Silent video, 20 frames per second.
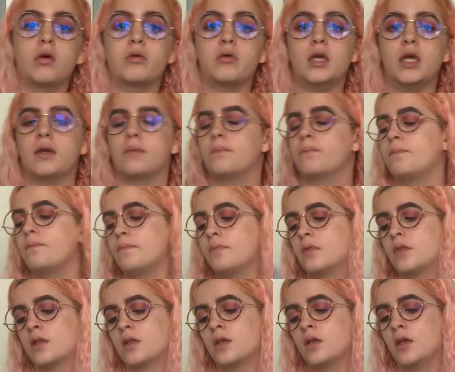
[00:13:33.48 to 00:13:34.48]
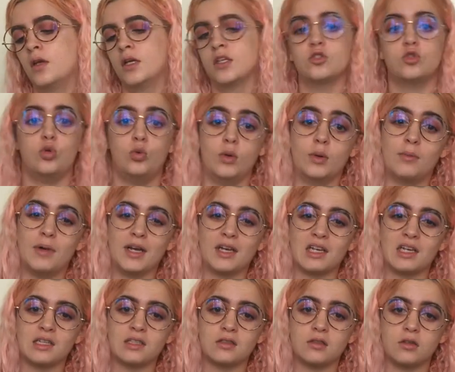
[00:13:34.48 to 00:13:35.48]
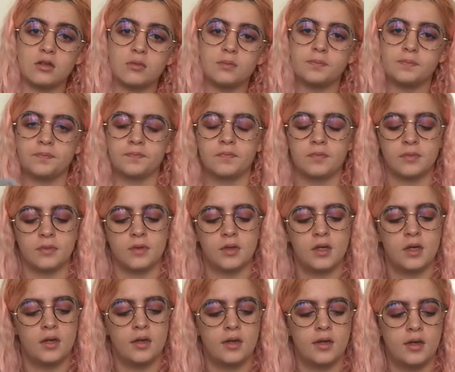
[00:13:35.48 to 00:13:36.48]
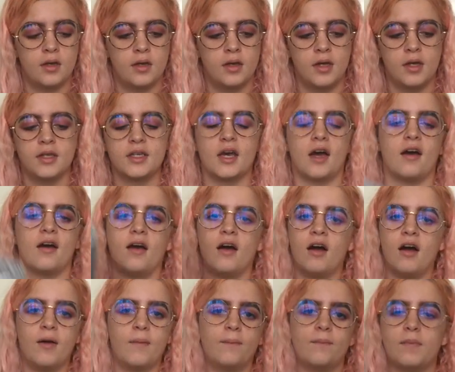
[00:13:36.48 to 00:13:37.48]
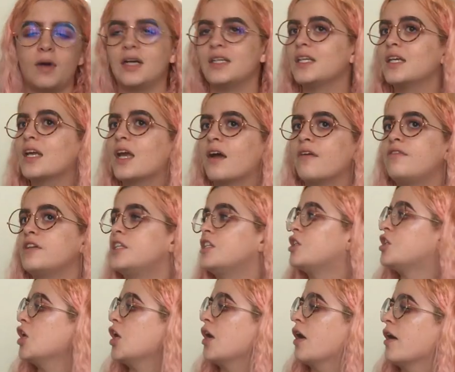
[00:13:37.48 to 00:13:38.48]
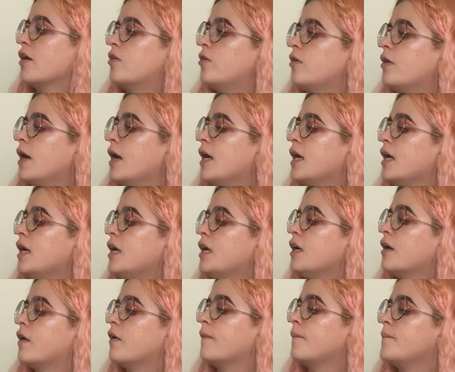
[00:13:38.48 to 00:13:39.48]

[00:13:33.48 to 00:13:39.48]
Okay, it's not one of my cats though. Yeah, I didn't get a fitted sheet. I got a